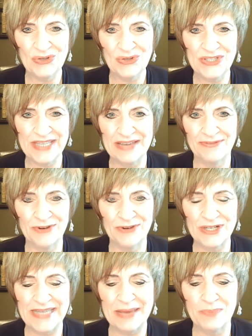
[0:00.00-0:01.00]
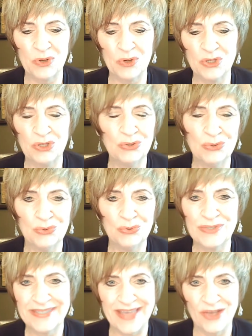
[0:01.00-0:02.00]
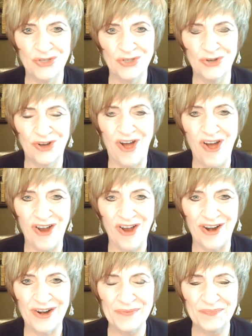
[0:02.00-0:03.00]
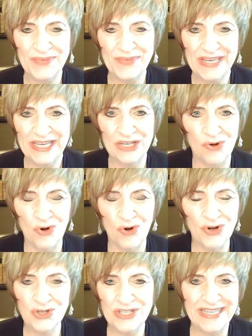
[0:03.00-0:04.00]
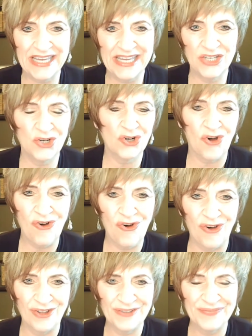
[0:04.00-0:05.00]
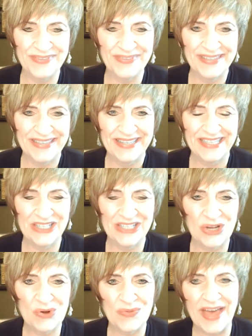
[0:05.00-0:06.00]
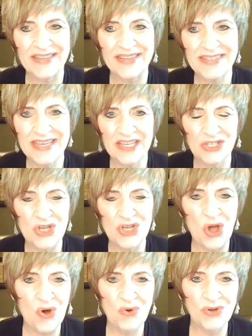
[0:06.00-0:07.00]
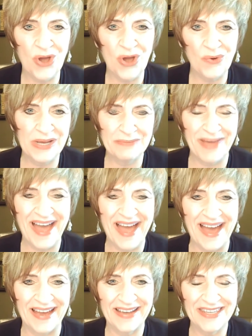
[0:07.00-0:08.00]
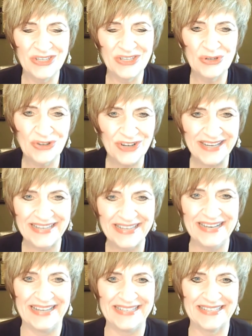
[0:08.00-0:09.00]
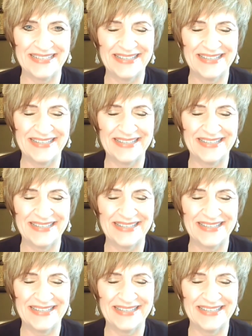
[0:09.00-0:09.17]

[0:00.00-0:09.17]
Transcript: say, for example, you sell your car in order to get your goal. That's like no going back. You're in it.